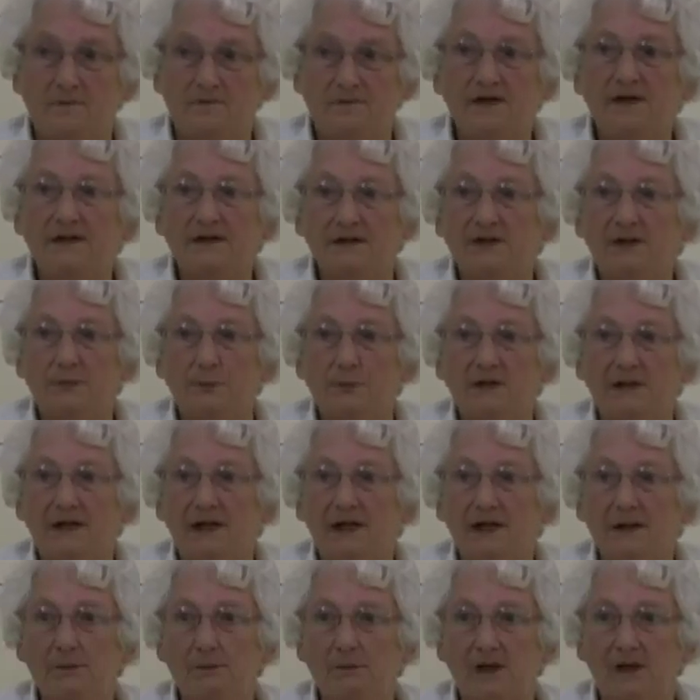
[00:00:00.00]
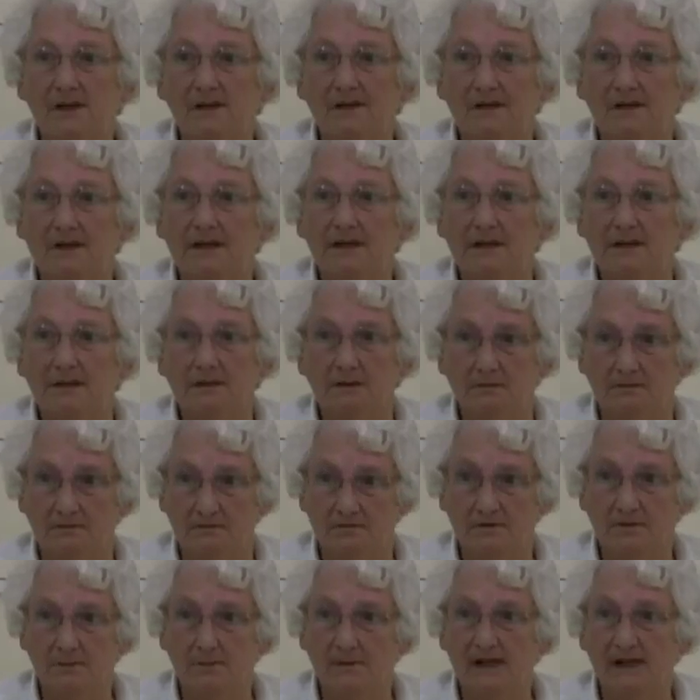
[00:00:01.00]
Fencing became my thing
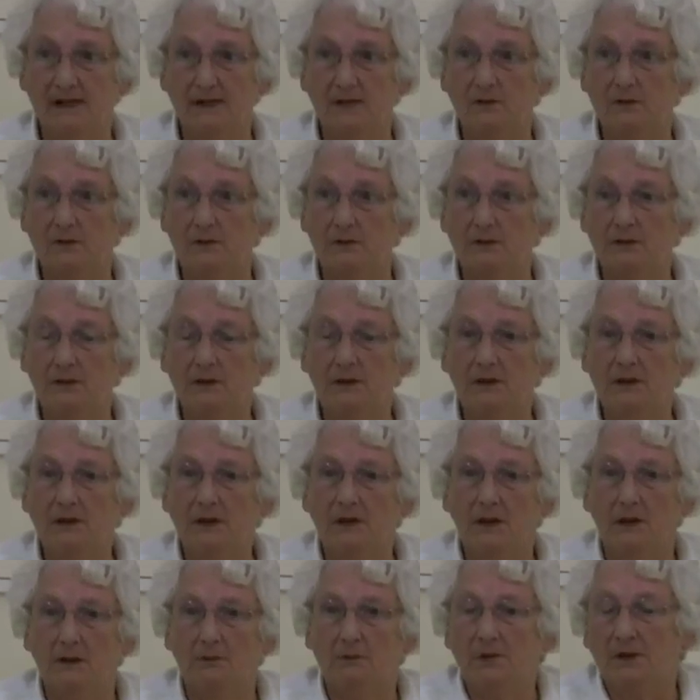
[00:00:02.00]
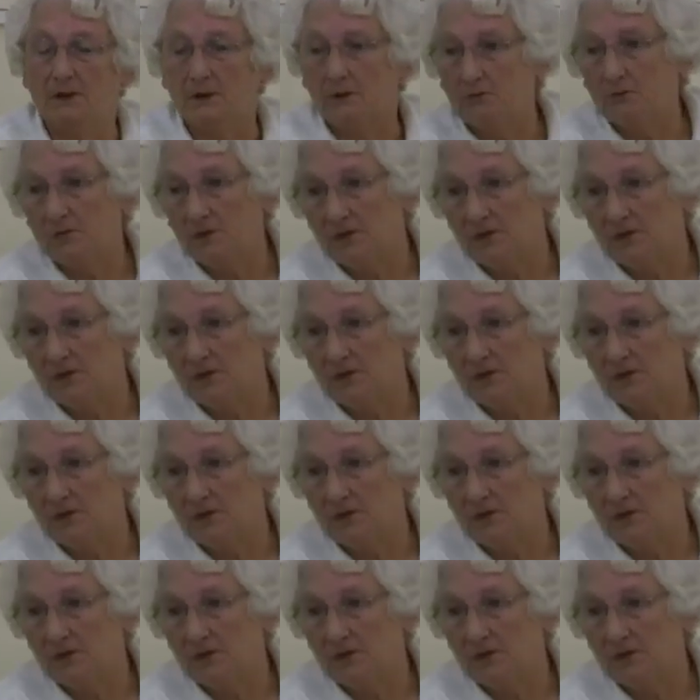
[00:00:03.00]
from then on, but